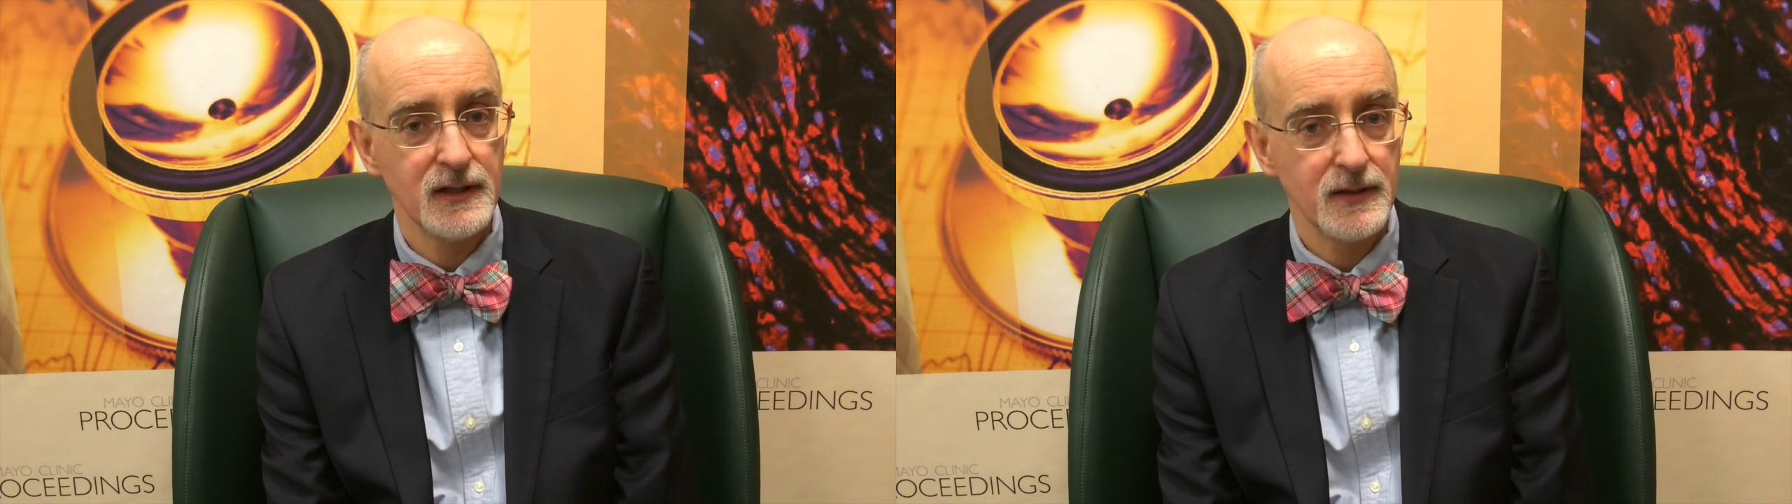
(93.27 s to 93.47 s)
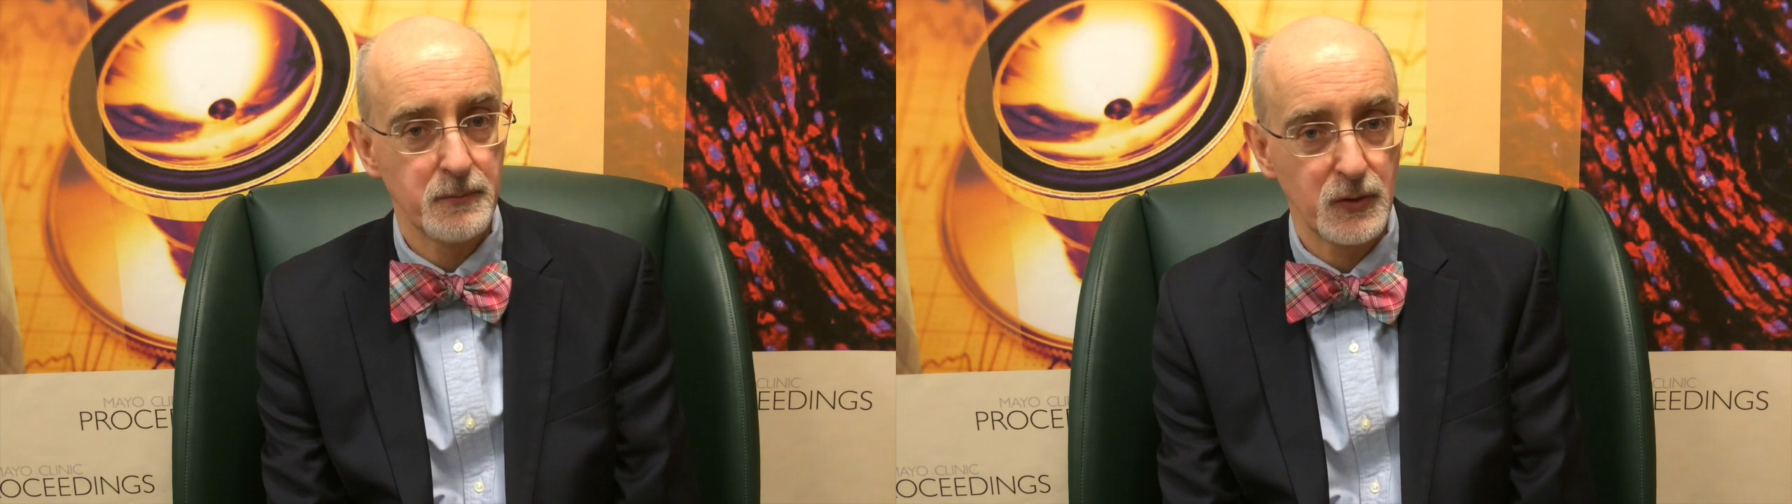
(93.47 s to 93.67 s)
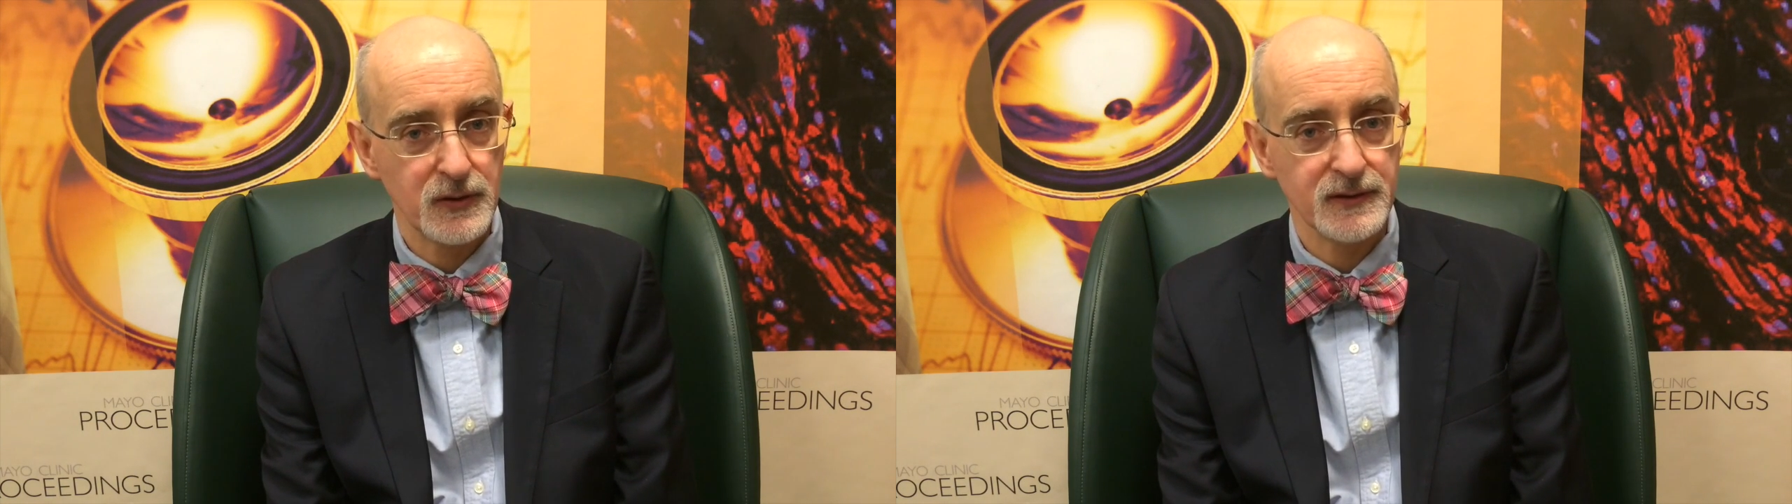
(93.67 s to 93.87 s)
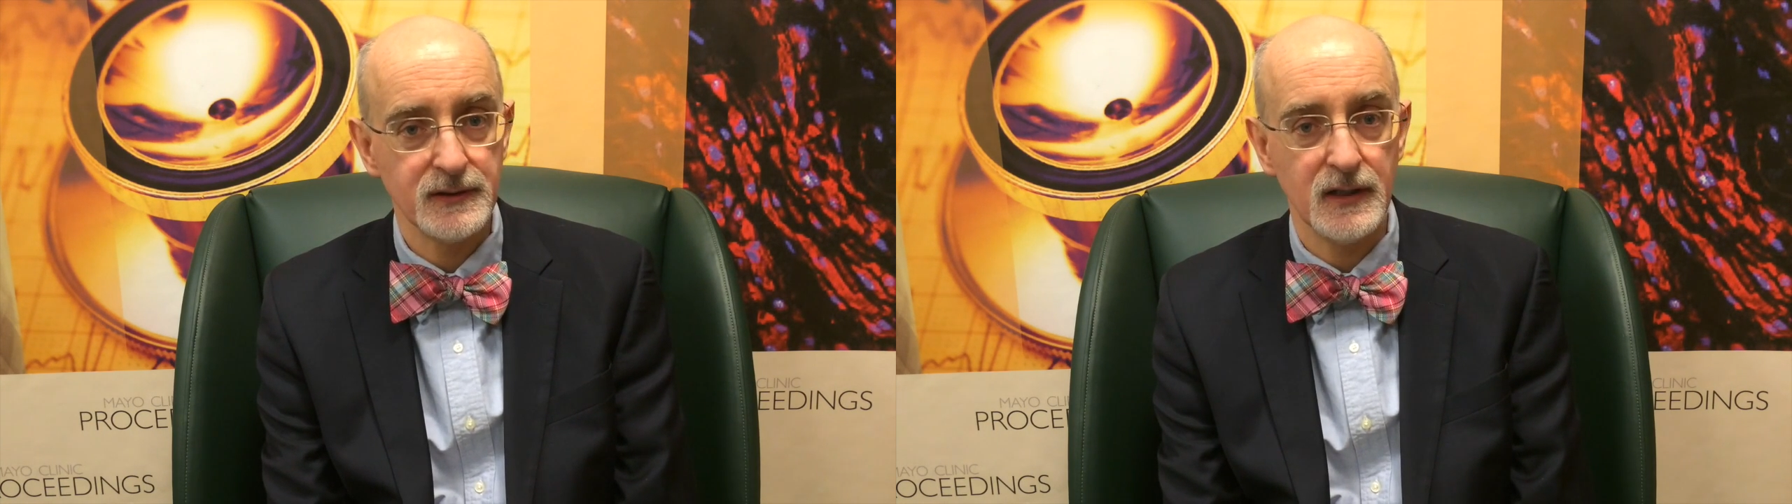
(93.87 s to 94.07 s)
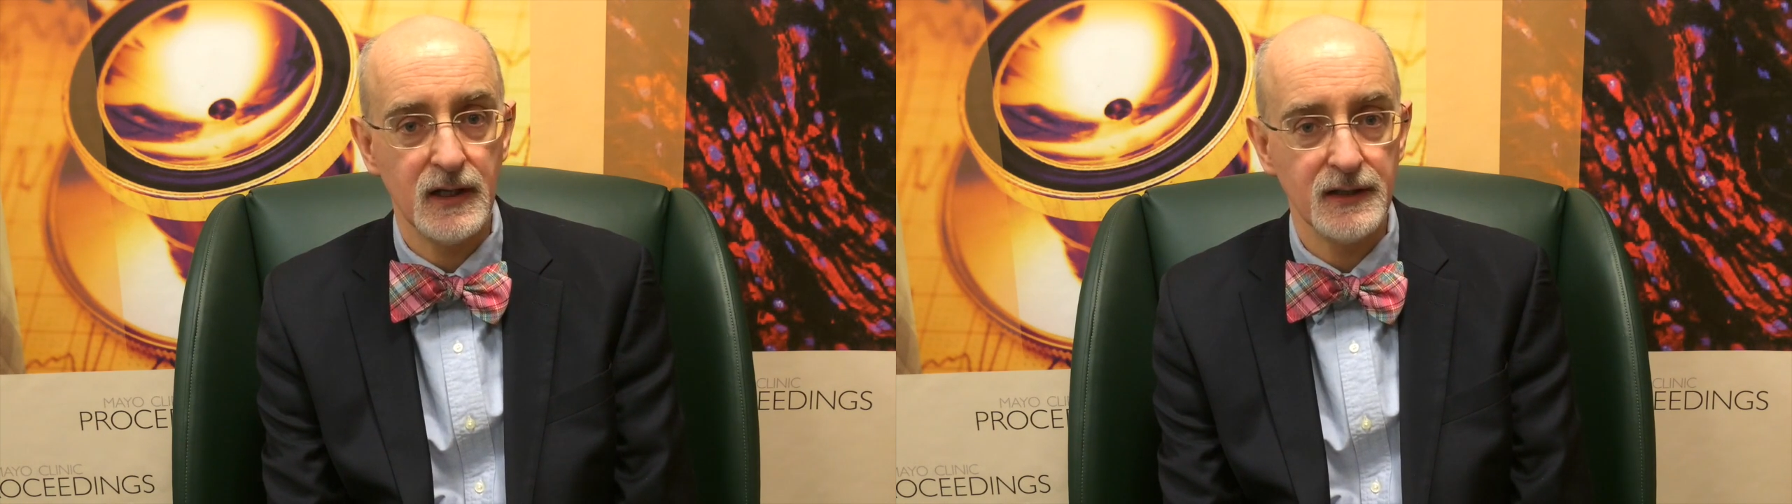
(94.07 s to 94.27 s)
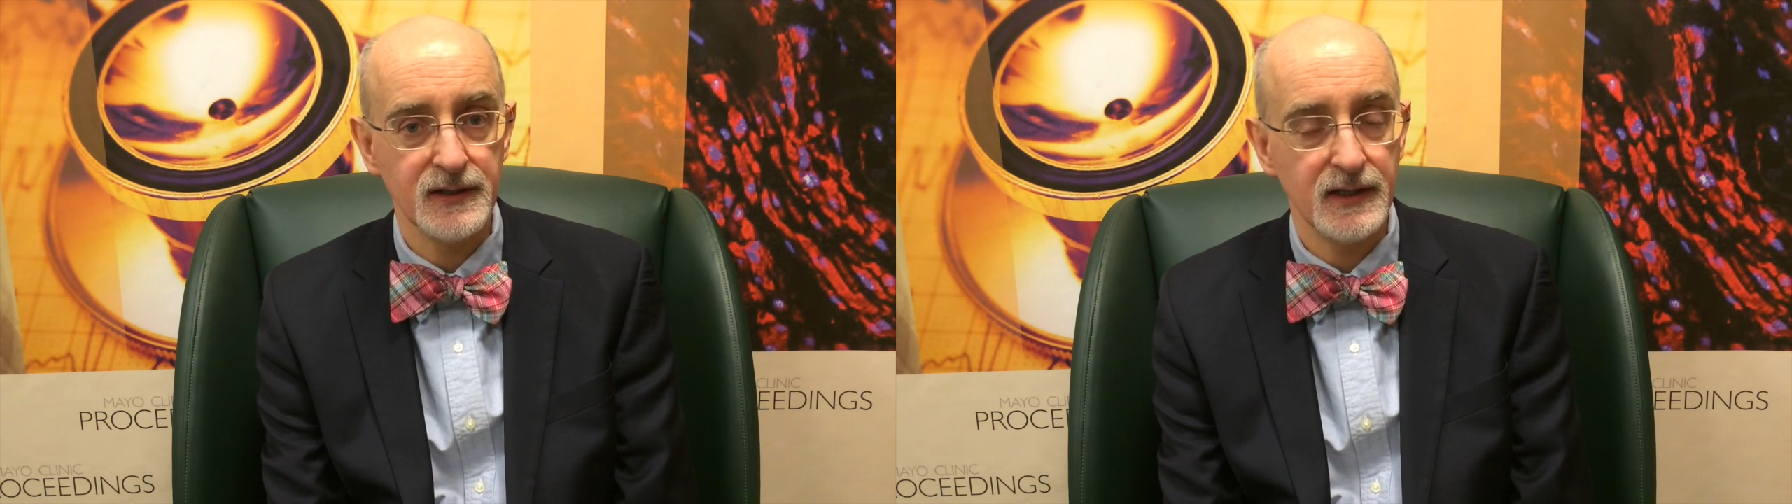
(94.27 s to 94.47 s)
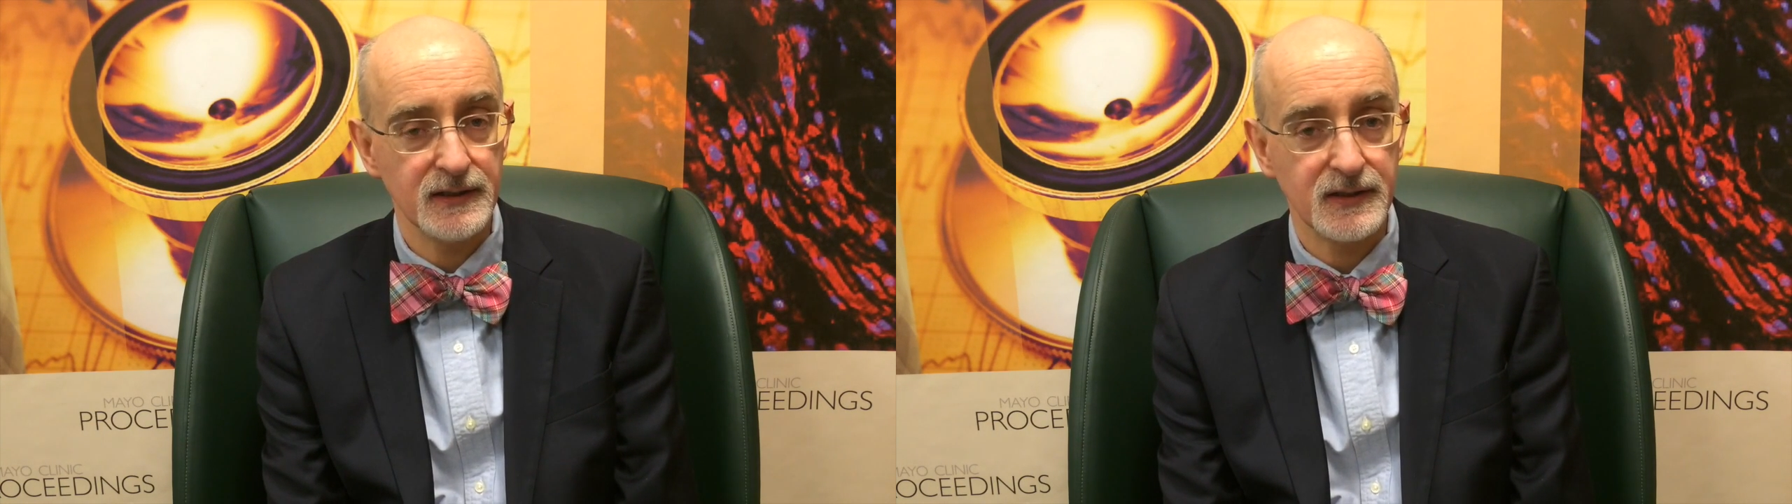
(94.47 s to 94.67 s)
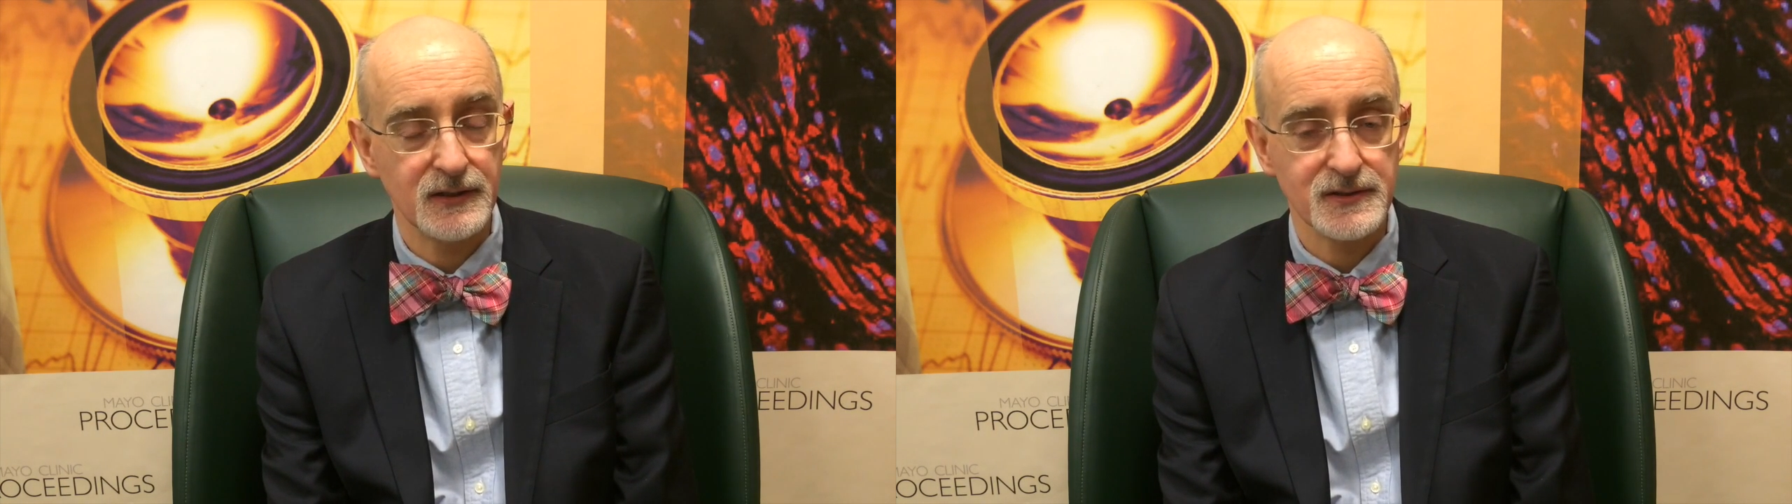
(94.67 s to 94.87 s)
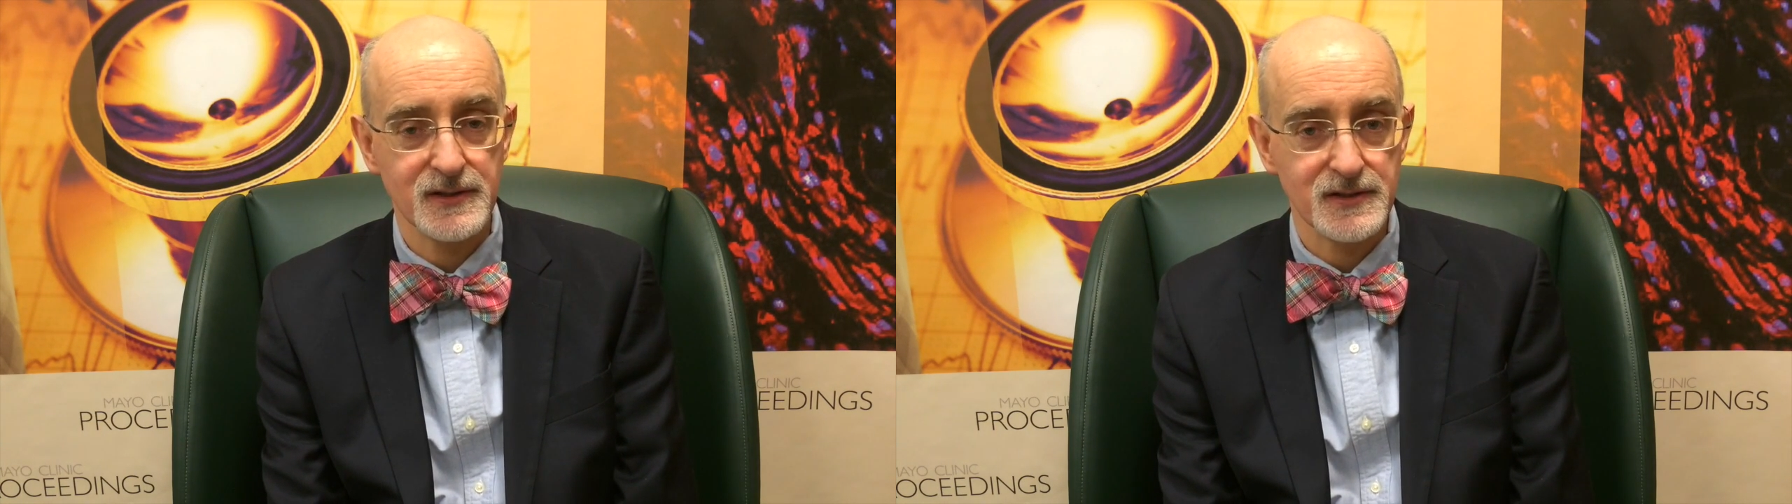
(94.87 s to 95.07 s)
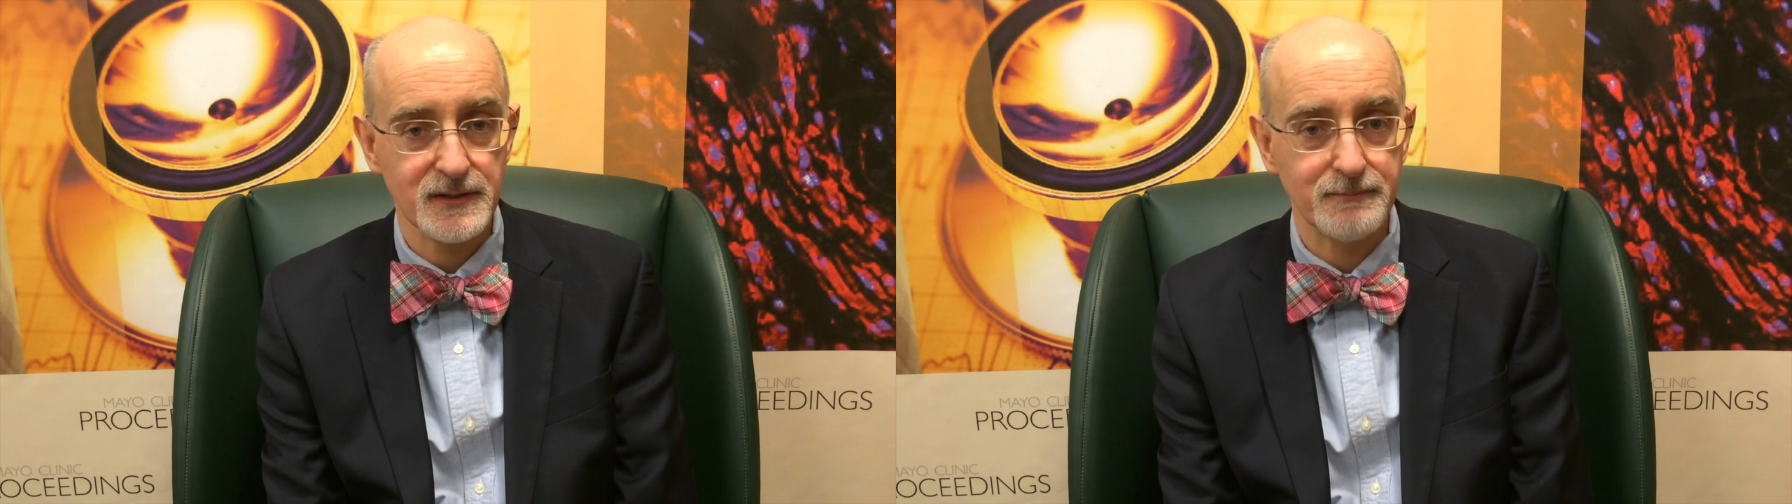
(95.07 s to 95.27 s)
the burden on the healthcare
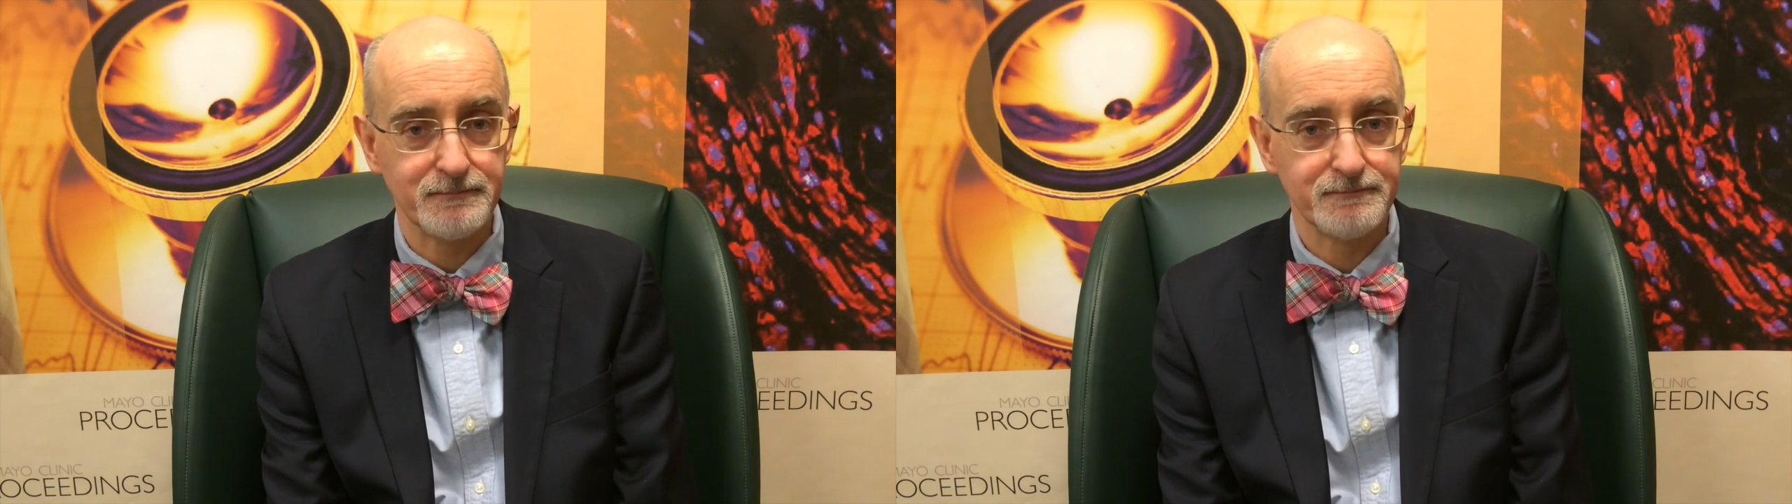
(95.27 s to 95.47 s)
system.